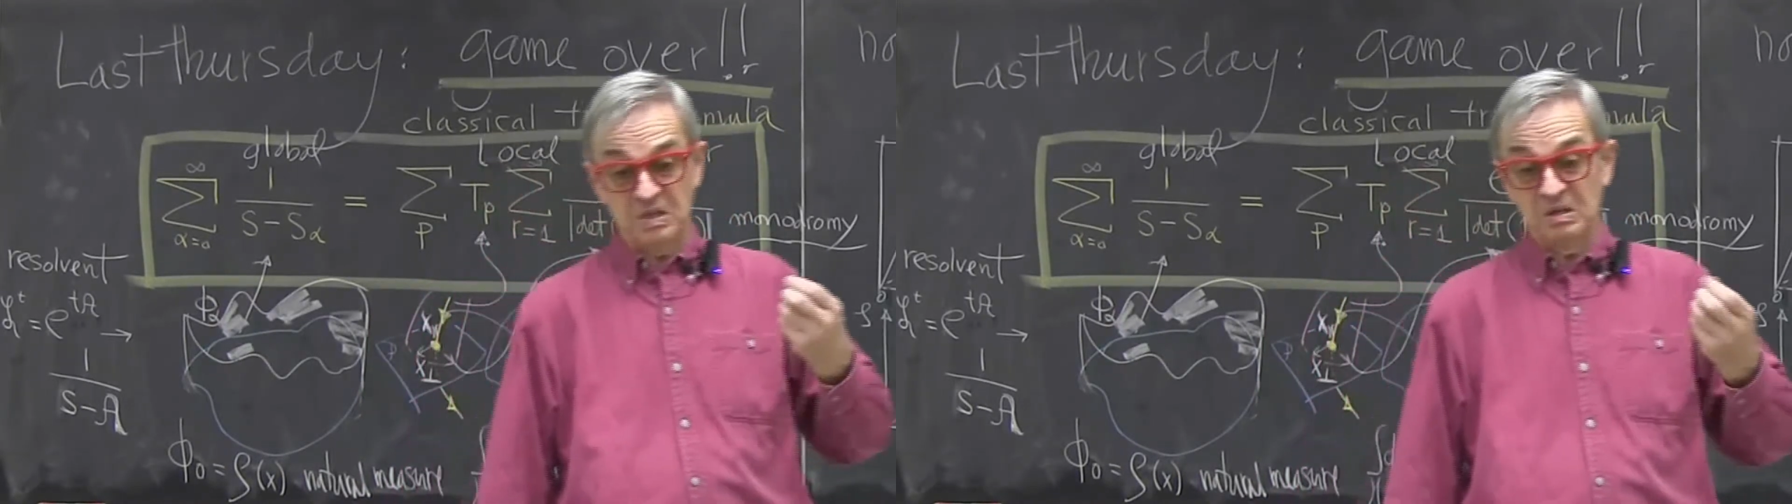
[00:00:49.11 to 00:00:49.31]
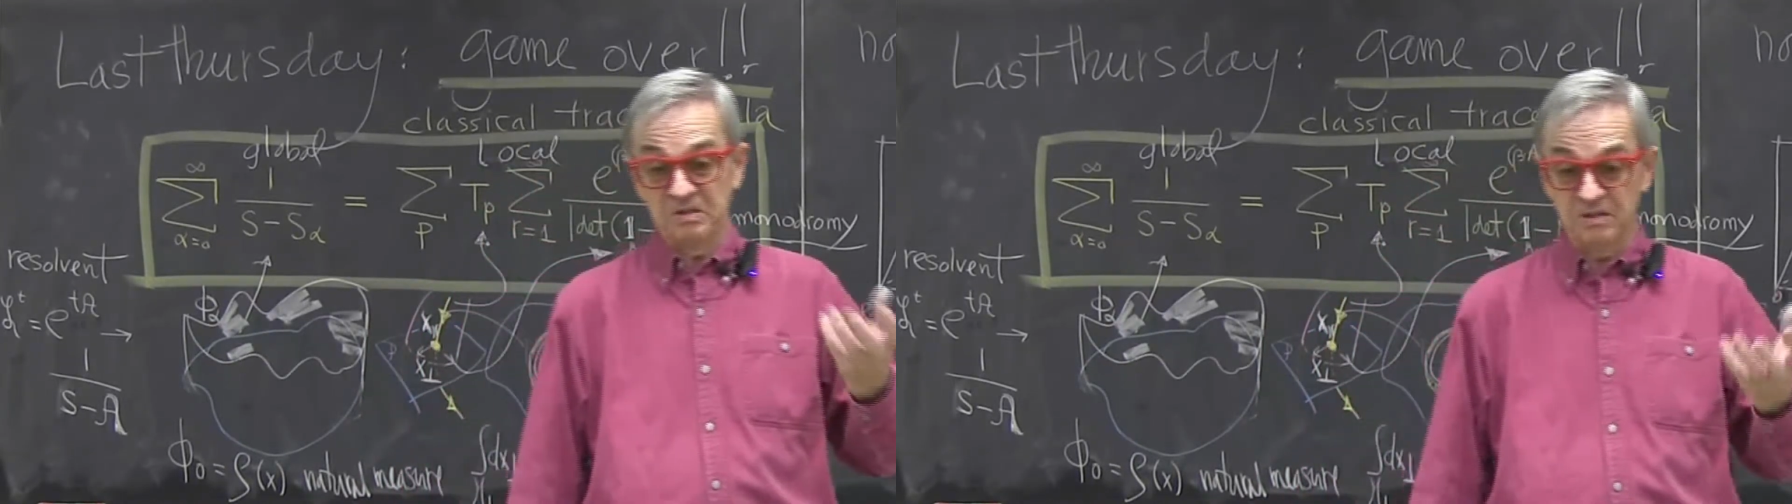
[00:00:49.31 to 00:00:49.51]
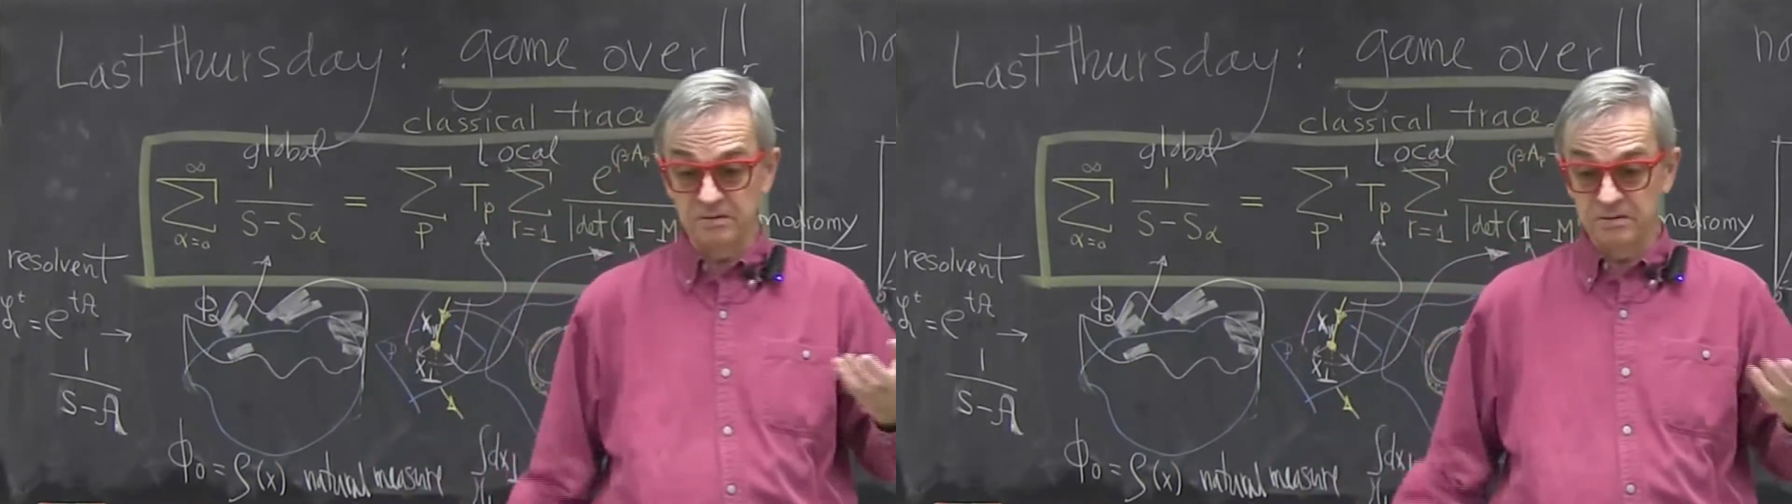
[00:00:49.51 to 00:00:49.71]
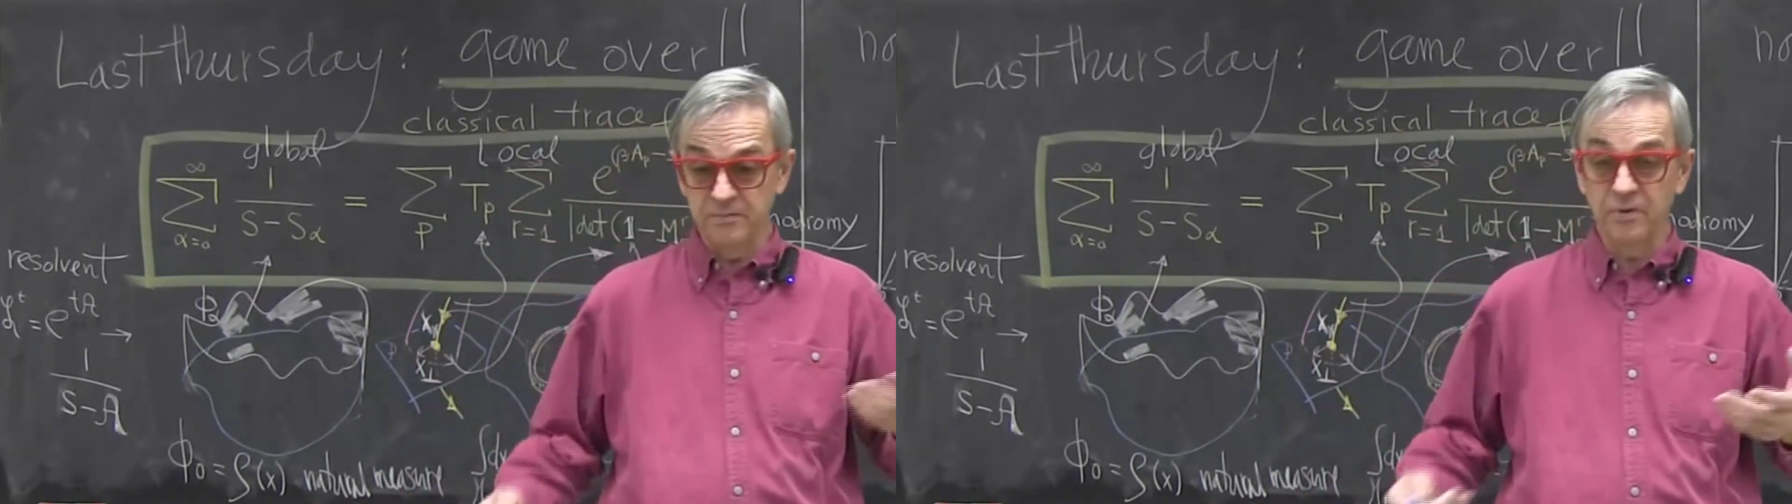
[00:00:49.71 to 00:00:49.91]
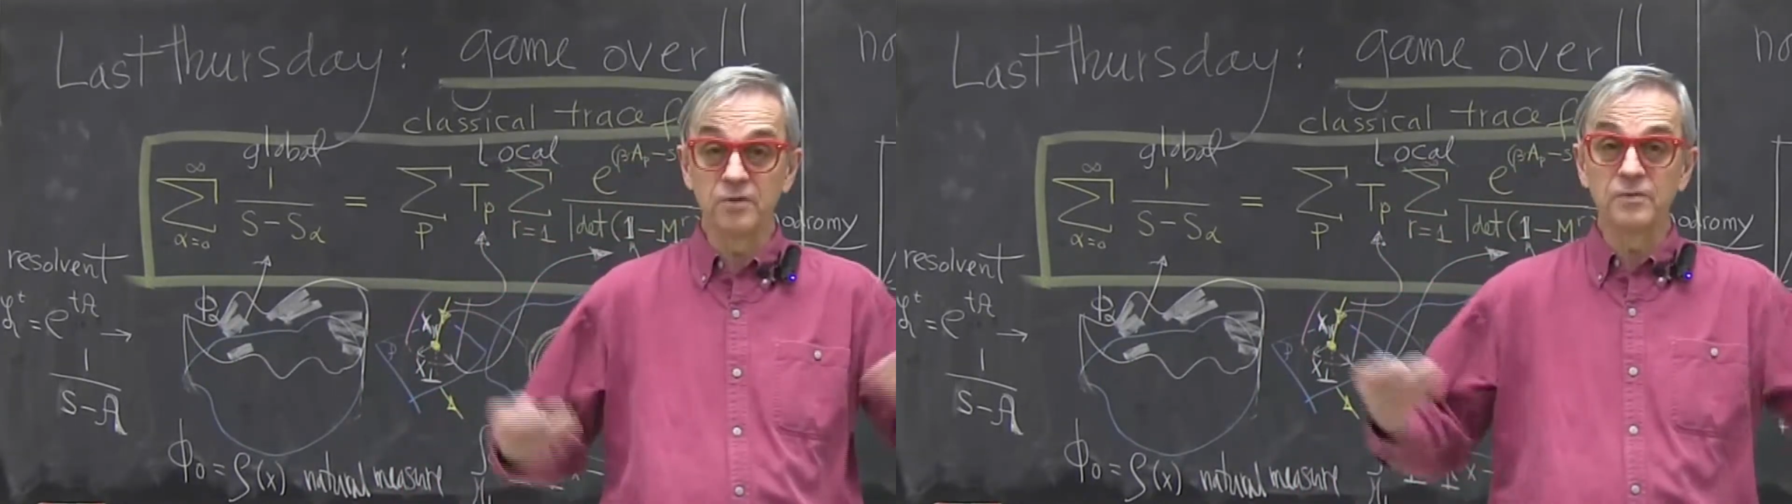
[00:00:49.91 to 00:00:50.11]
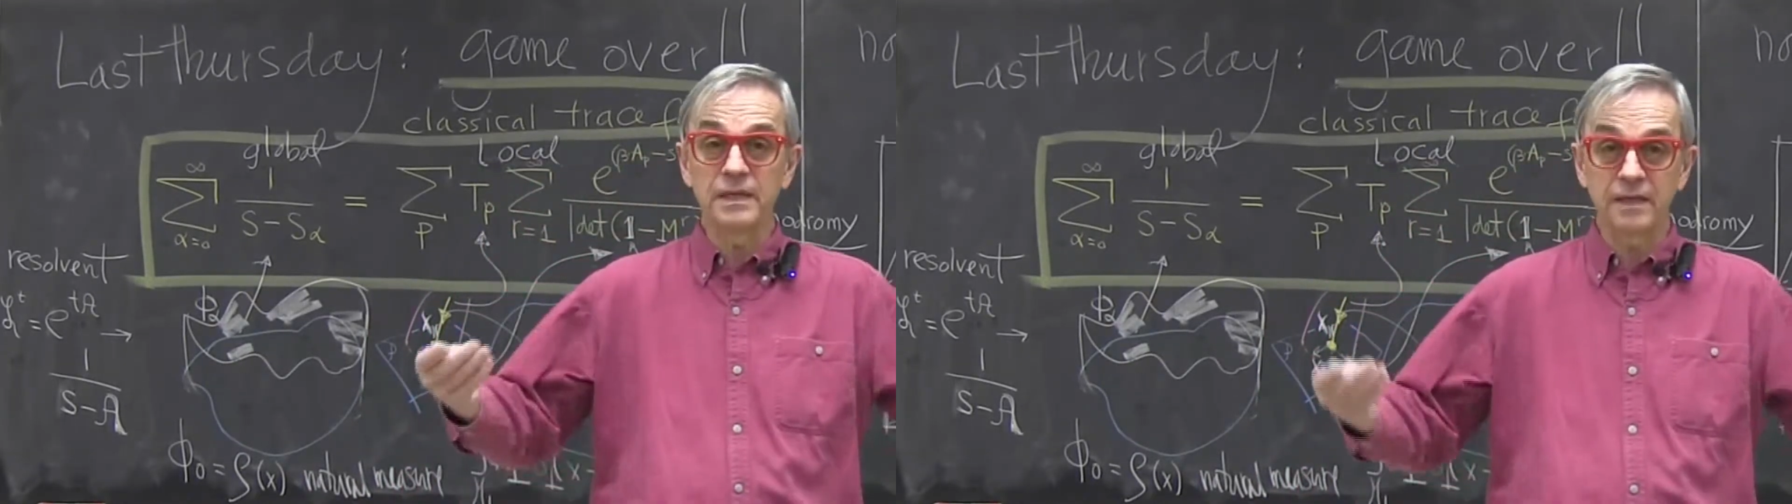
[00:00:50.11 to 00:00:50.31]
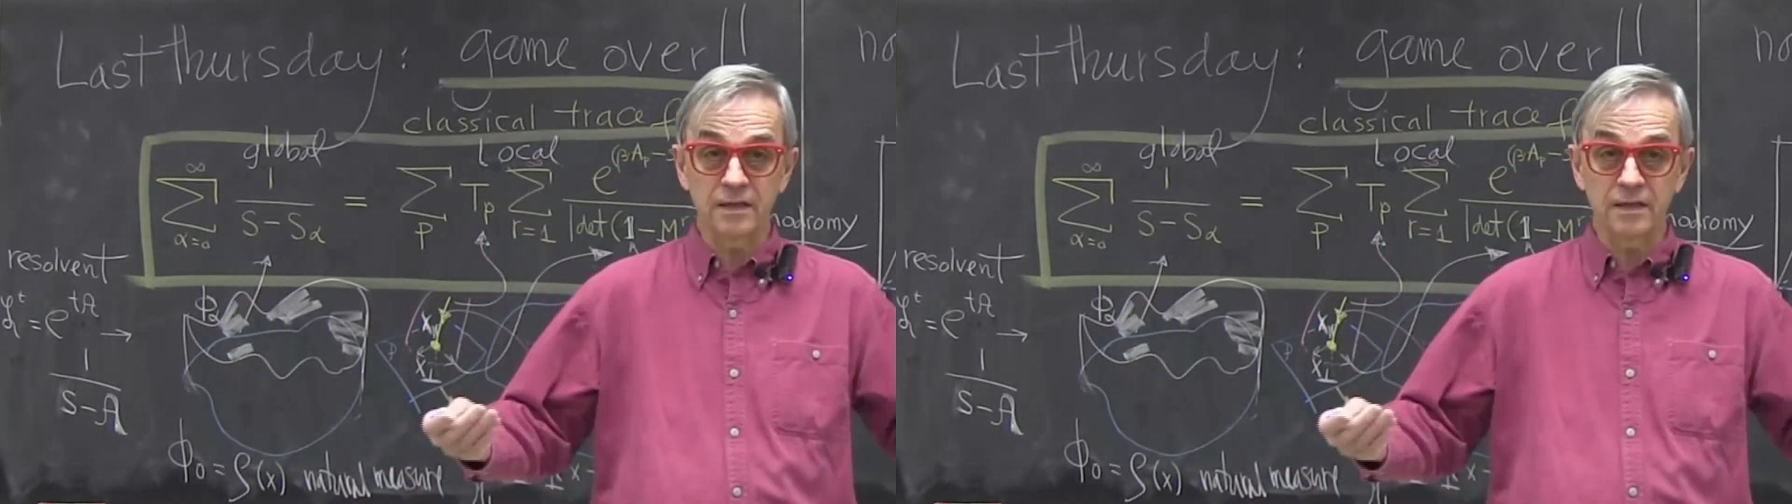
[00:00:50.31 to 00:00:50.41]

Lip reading: So, you know, what do we